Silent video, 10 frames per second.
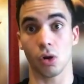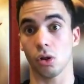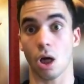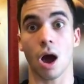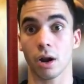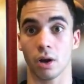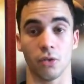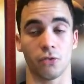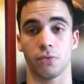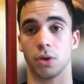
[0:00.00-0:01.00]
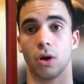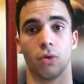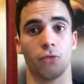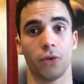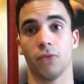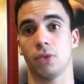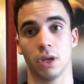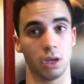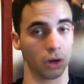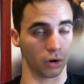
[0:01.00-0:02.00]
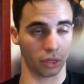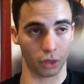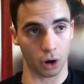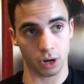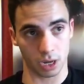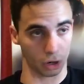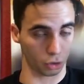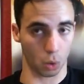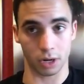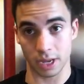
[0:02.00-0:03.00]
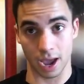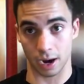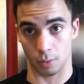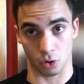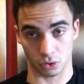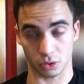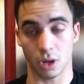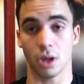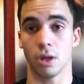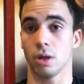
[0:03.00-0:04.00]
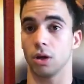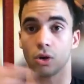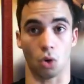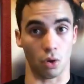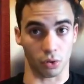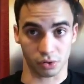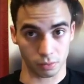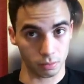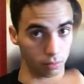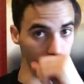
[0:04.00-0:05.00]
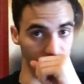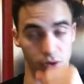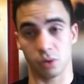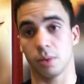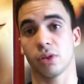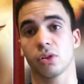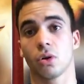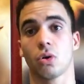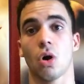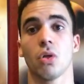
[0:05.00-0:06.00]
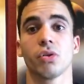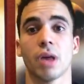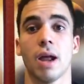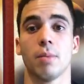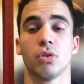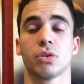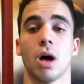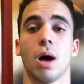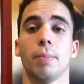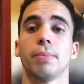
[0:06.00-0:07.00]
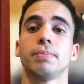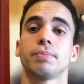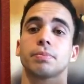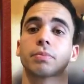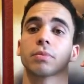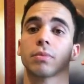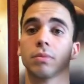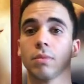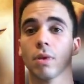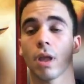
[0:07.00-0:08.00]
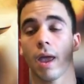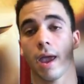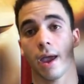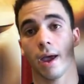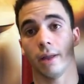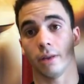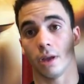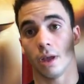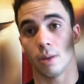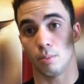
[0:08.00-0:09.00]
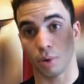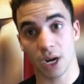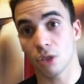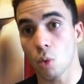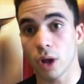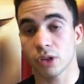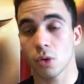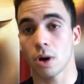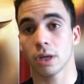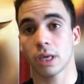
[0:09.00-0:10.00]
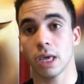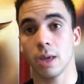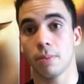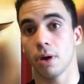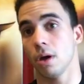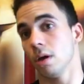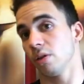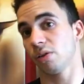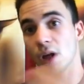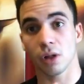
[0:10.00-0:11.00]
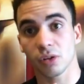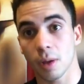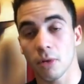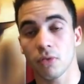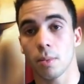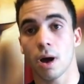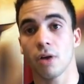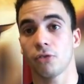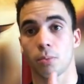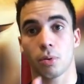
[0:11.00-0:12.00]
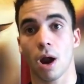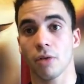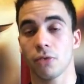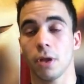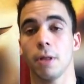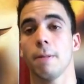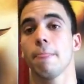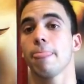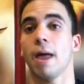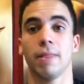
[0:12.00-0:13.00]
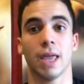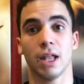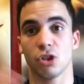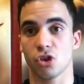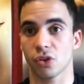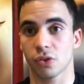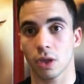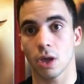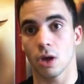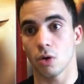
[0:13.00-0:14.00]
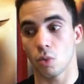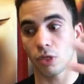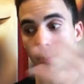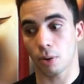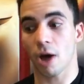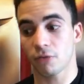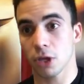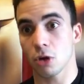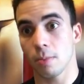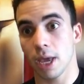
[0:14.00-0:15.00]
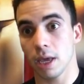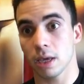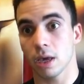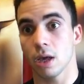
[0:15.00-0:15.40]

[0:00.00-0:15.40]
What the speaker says: lot of 50 or 30 or 20 animals, grow those animals up and breed the ones you want to keep, sell some of them off for profit, and then just with the profit you make,